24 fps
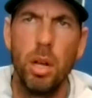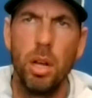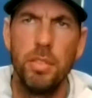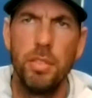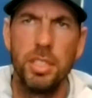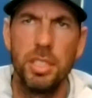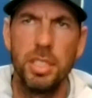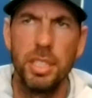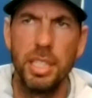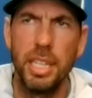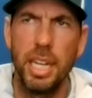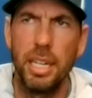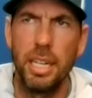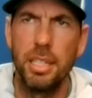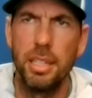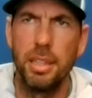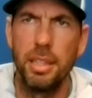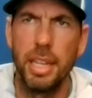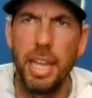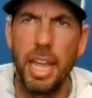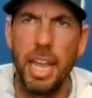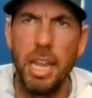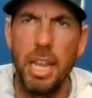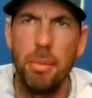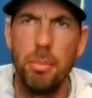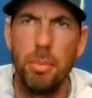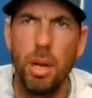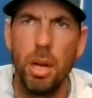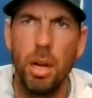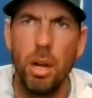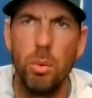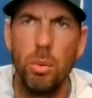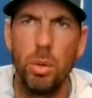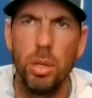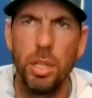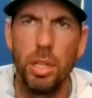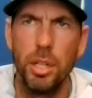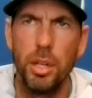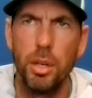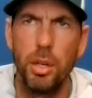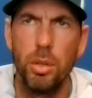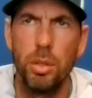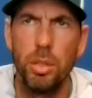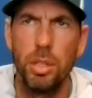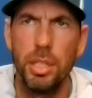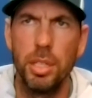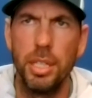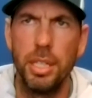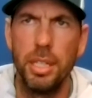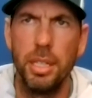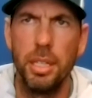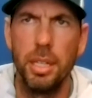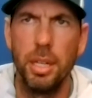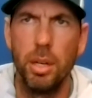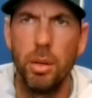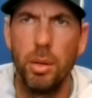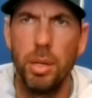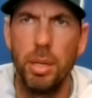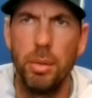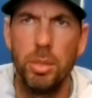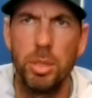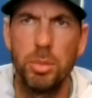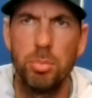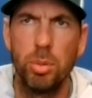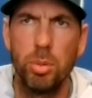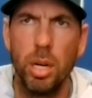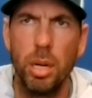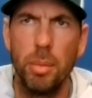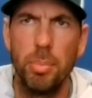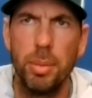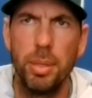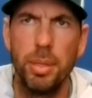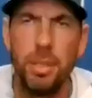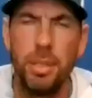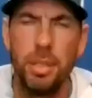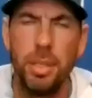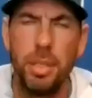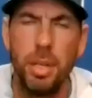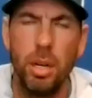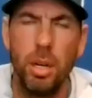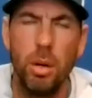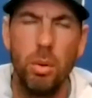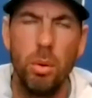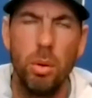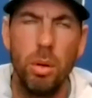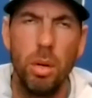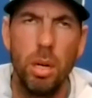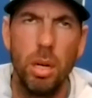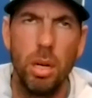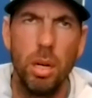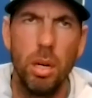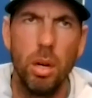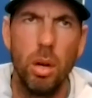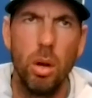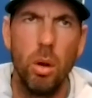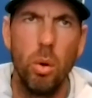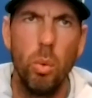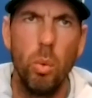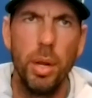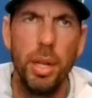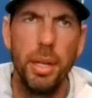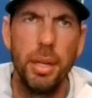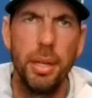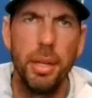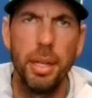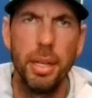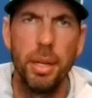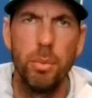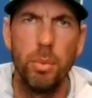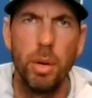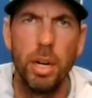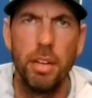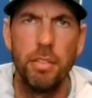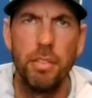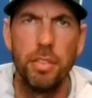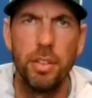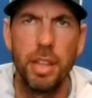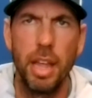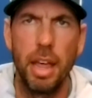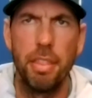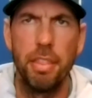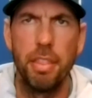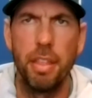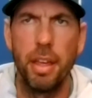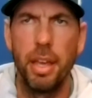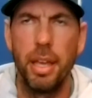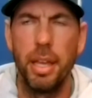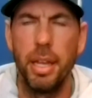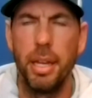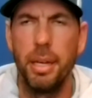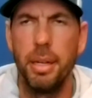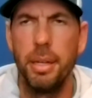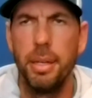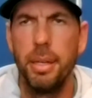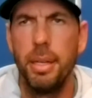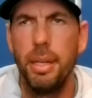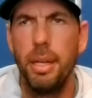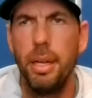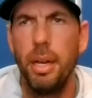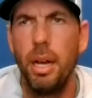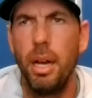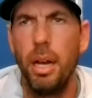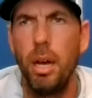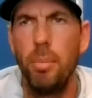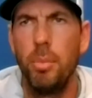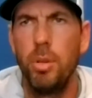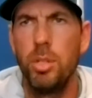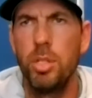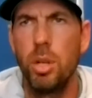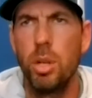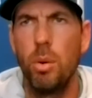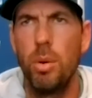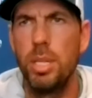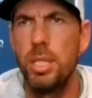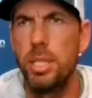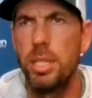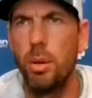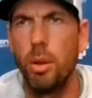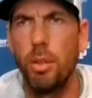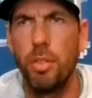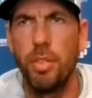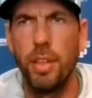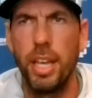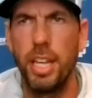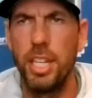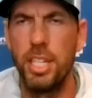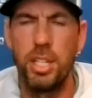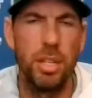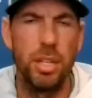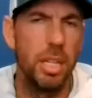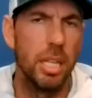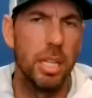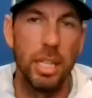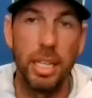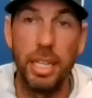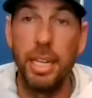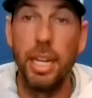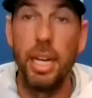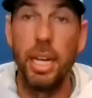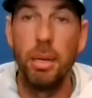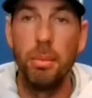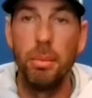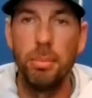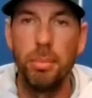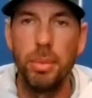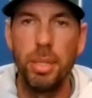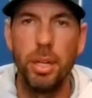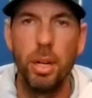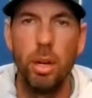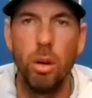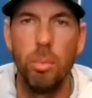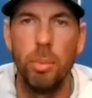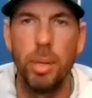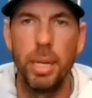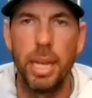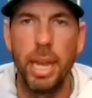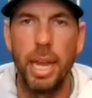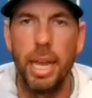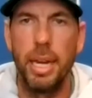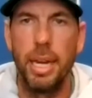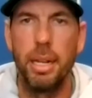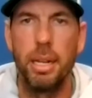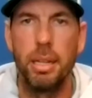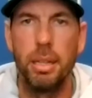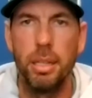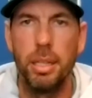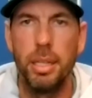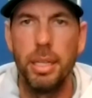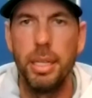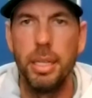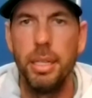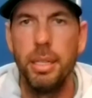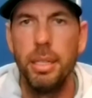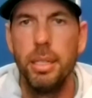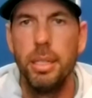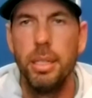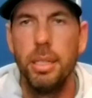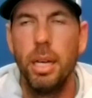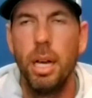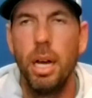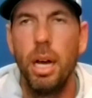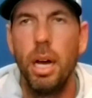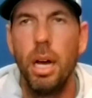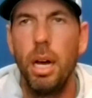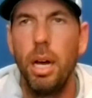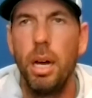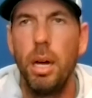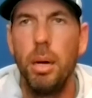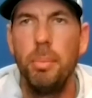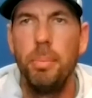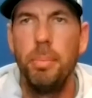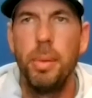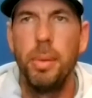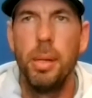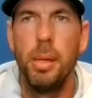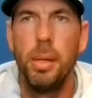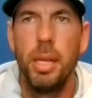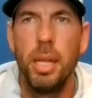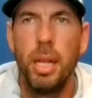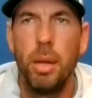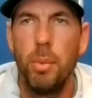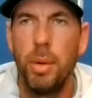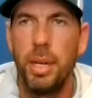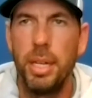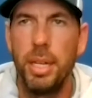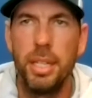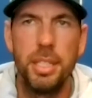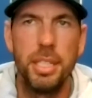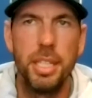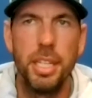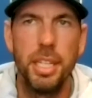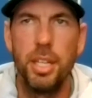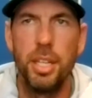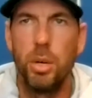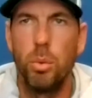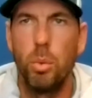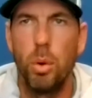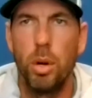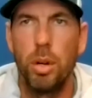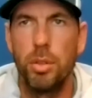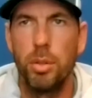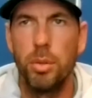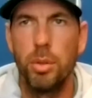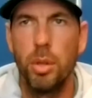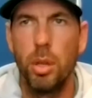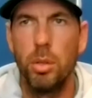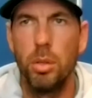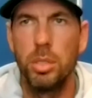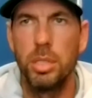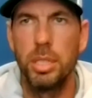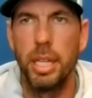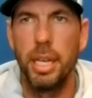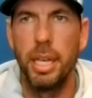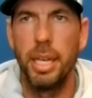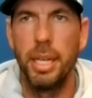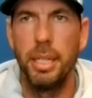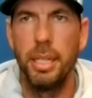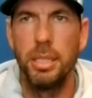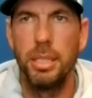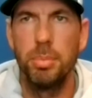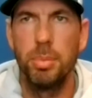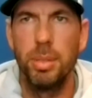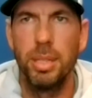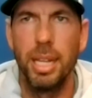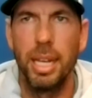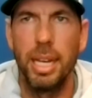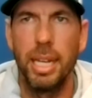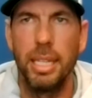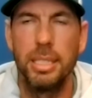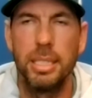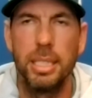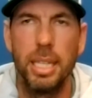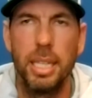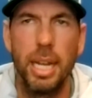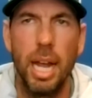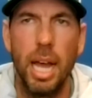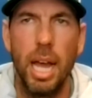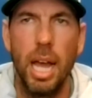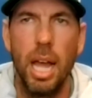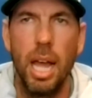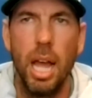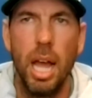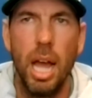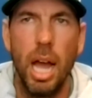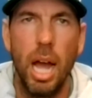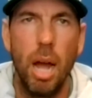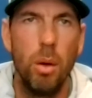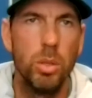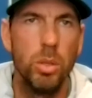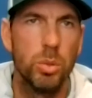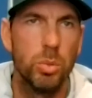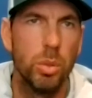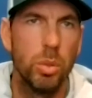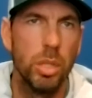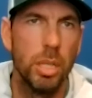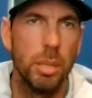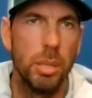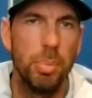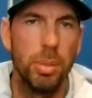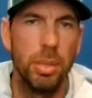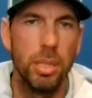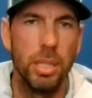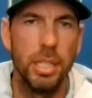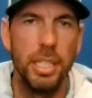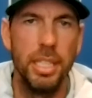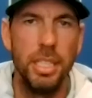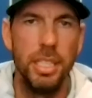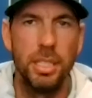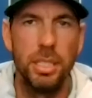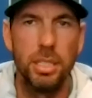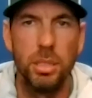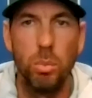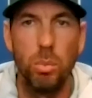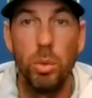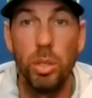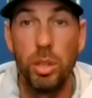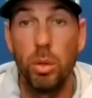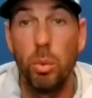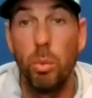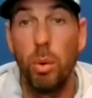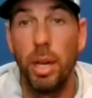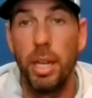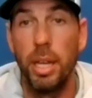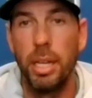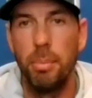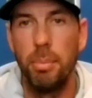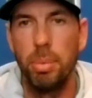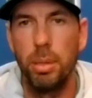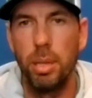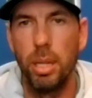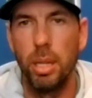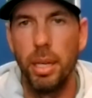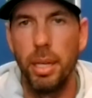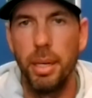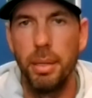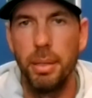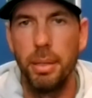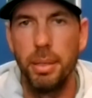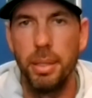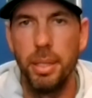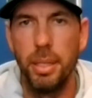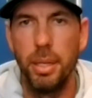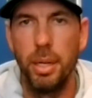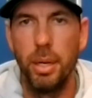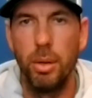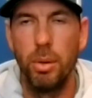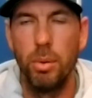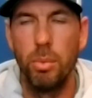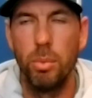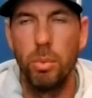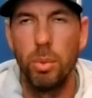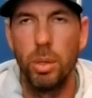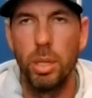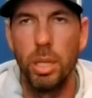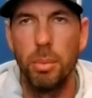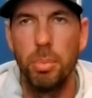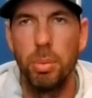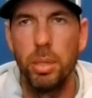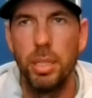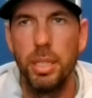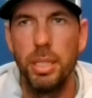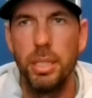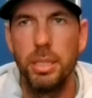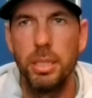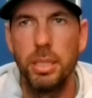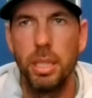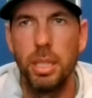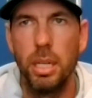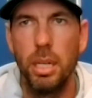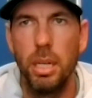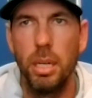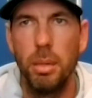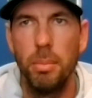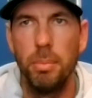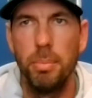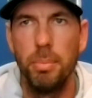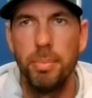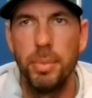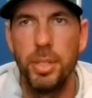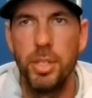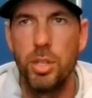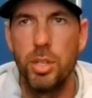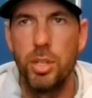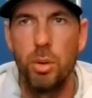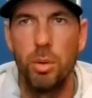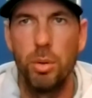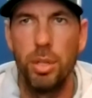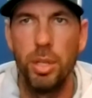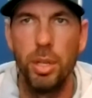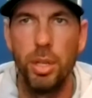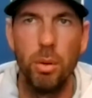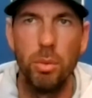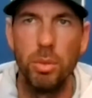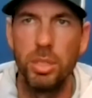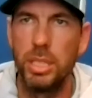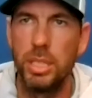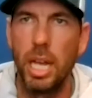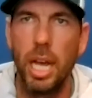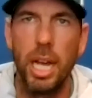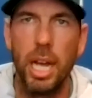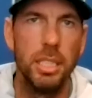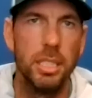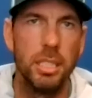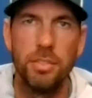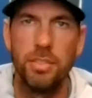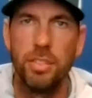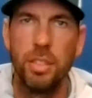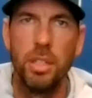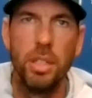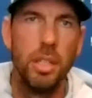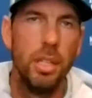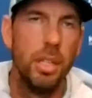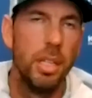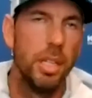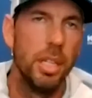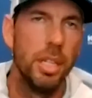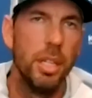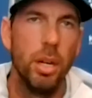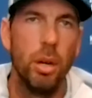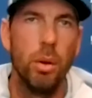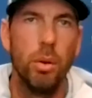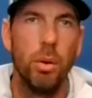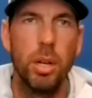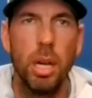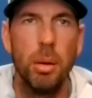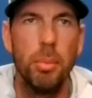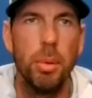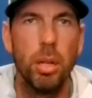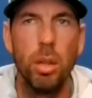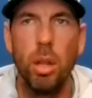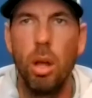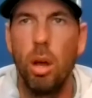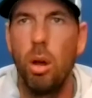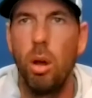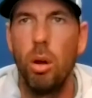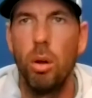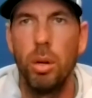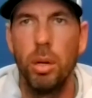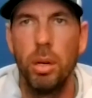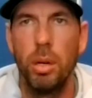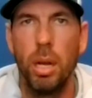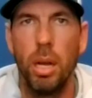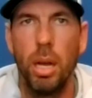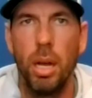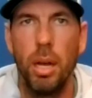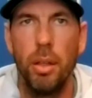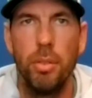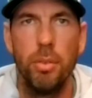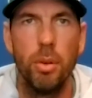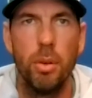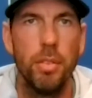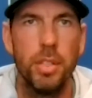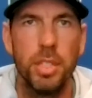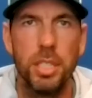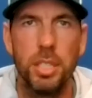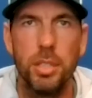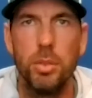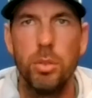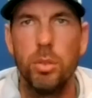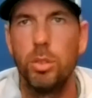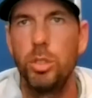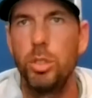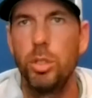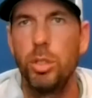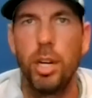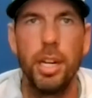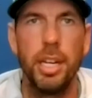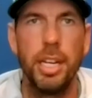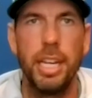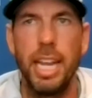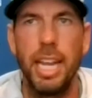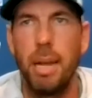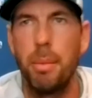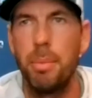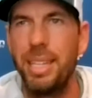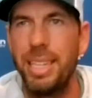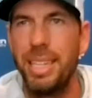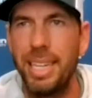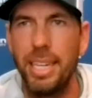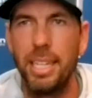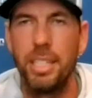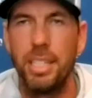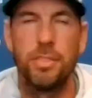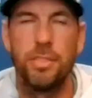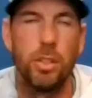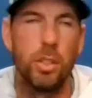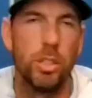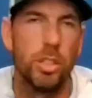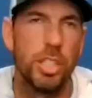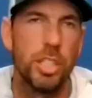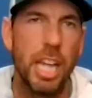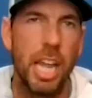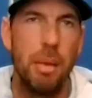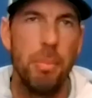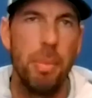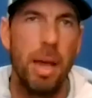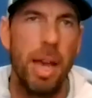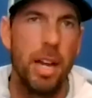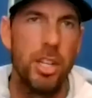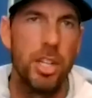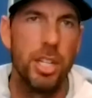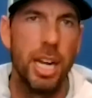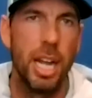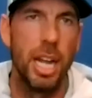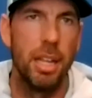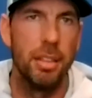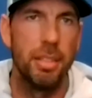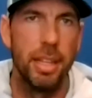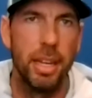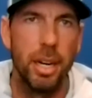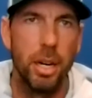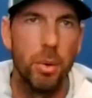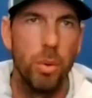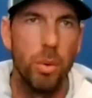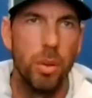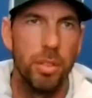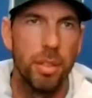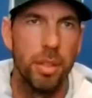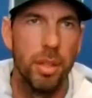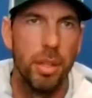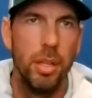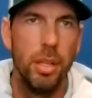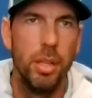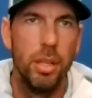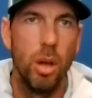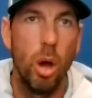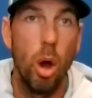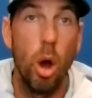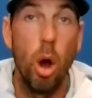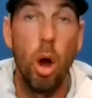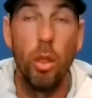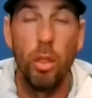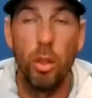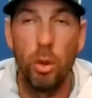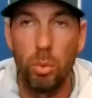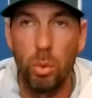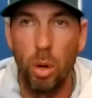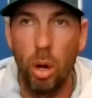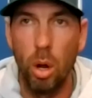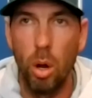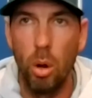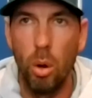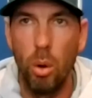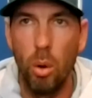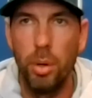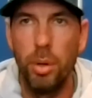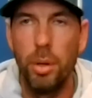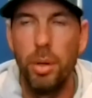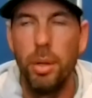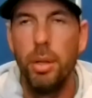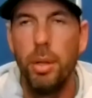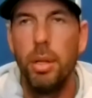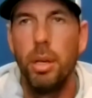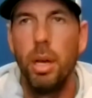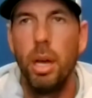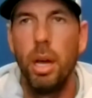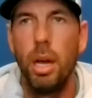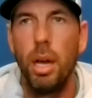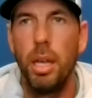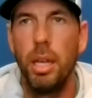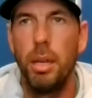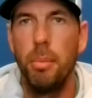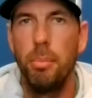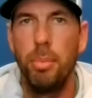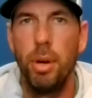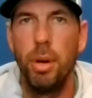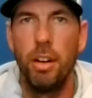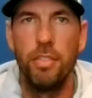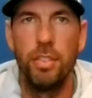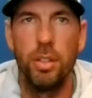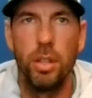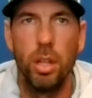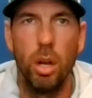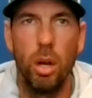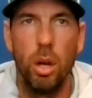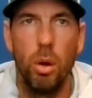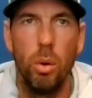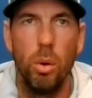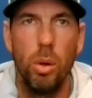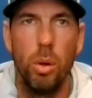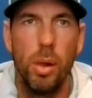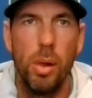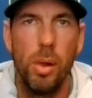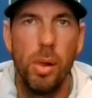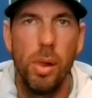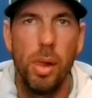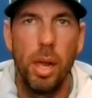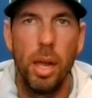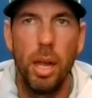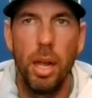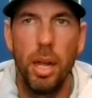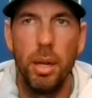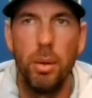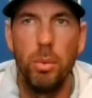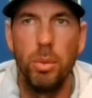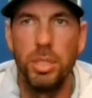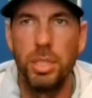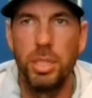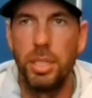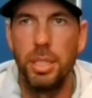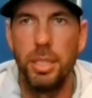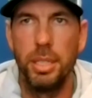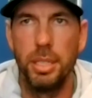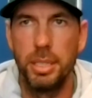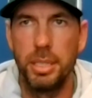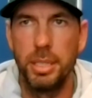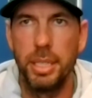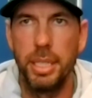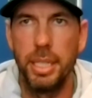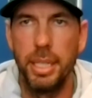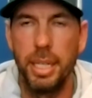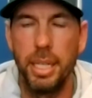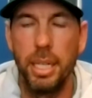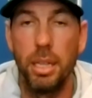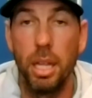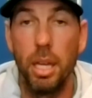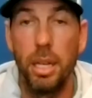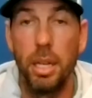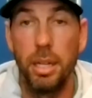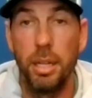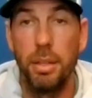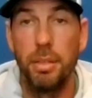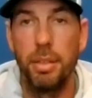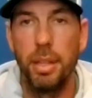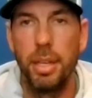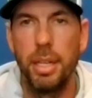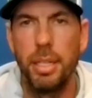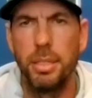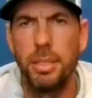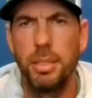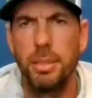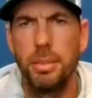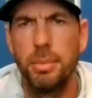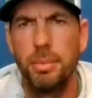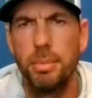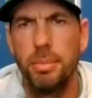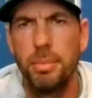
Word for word: Obviously, he got to the game uh, really early. You know, he was prepping, you know, uh, all week, getting ready for that thing. Um, there's always little things you can clean up, you know, mechanically, um, and we continue to work through those things. But like I said, I I was really pleased with the way he played. You know, really pleased. Um, he showed you know signs of you know coming along, uh, obviously through training camp, and then get his first game action out there with on the road uh, in Buffalo. Uh, it was good to see. He did a lot of good things.